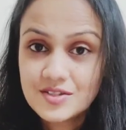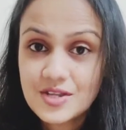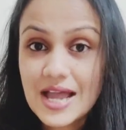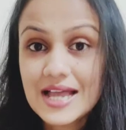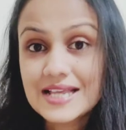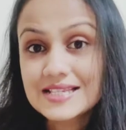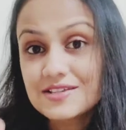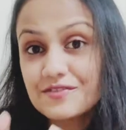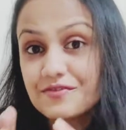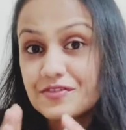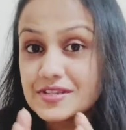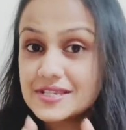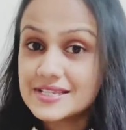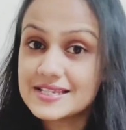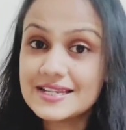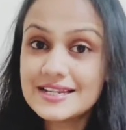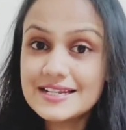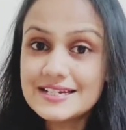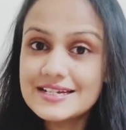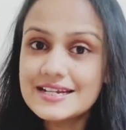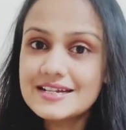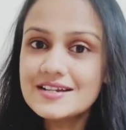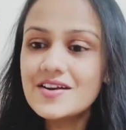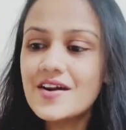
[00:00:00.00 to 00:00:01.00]
So as a
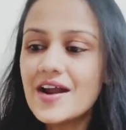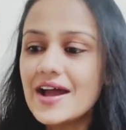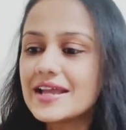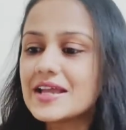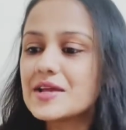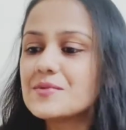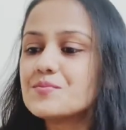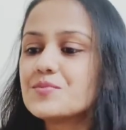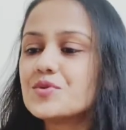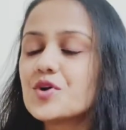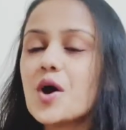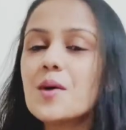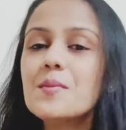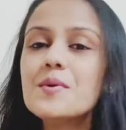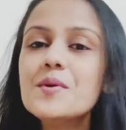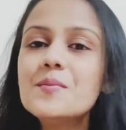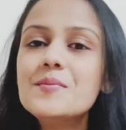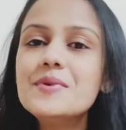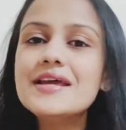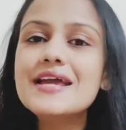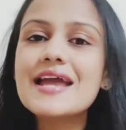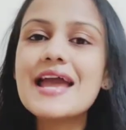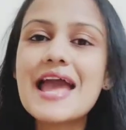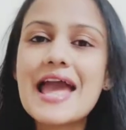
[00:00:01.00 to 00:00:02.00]
facilitator, I can
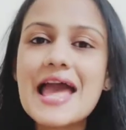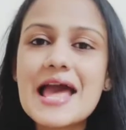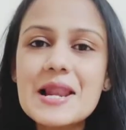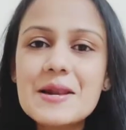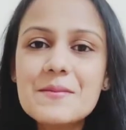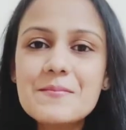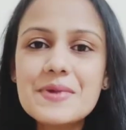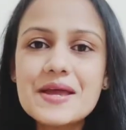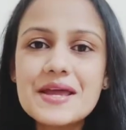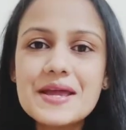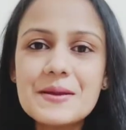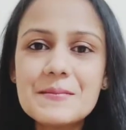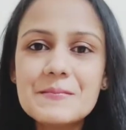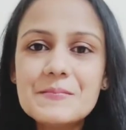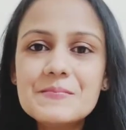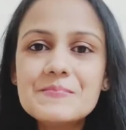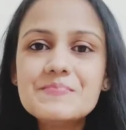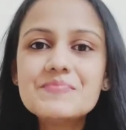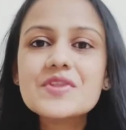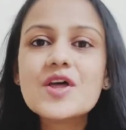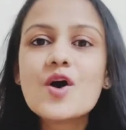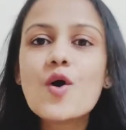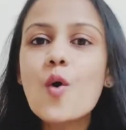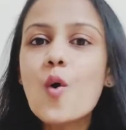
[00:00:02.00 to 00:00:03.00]
probably help
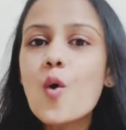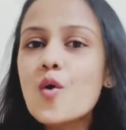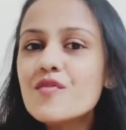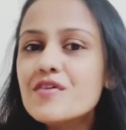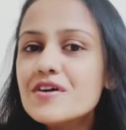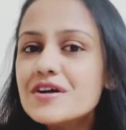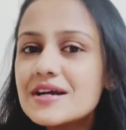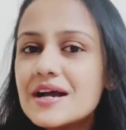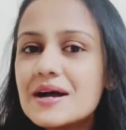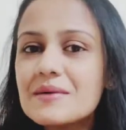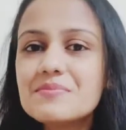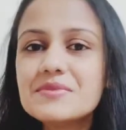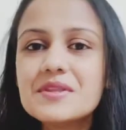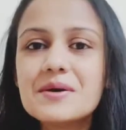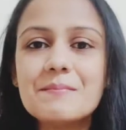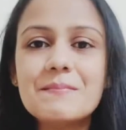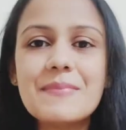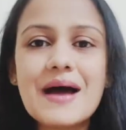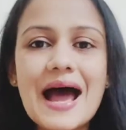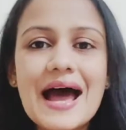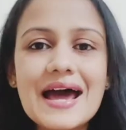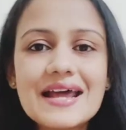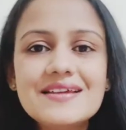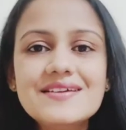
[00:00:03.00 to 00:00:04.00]
him overcome the
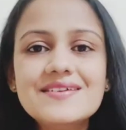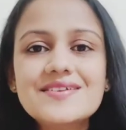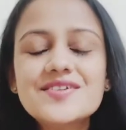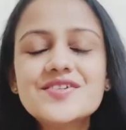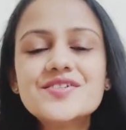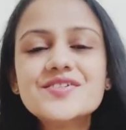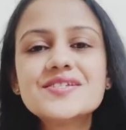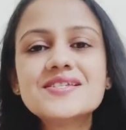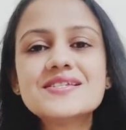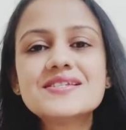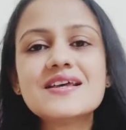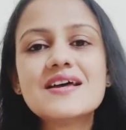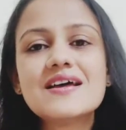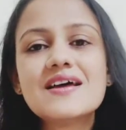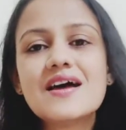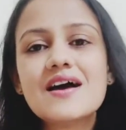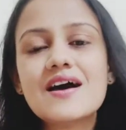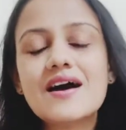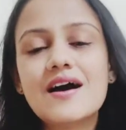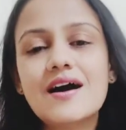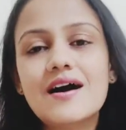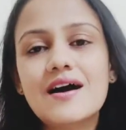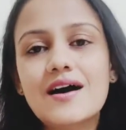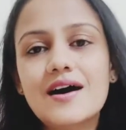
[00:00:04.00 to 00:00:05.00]
barriers
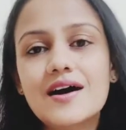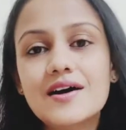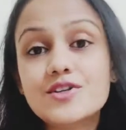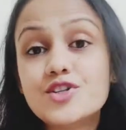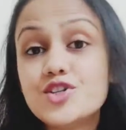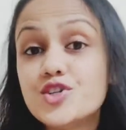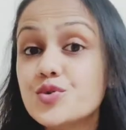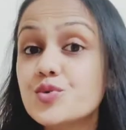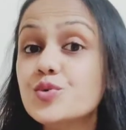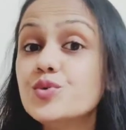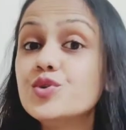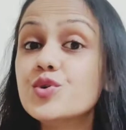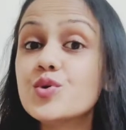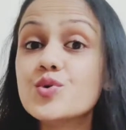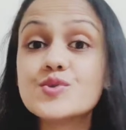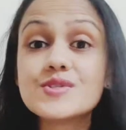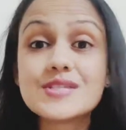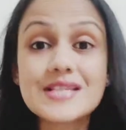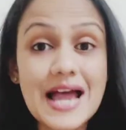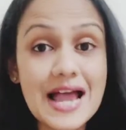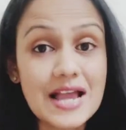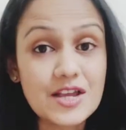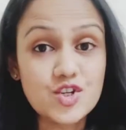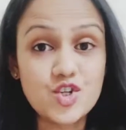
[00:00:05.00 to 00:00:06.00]
to
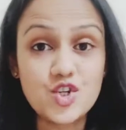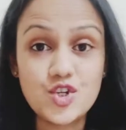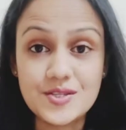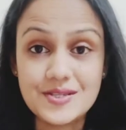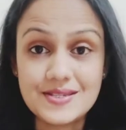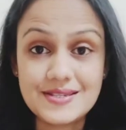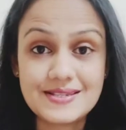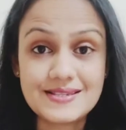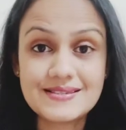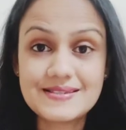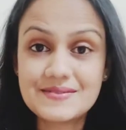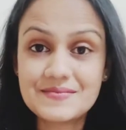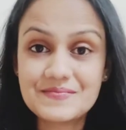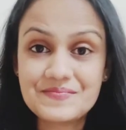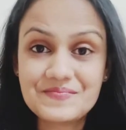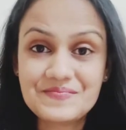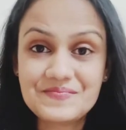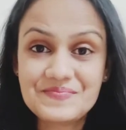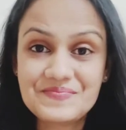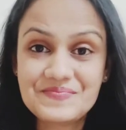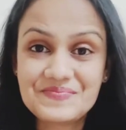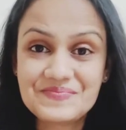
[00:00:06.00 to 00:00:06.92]
those actions.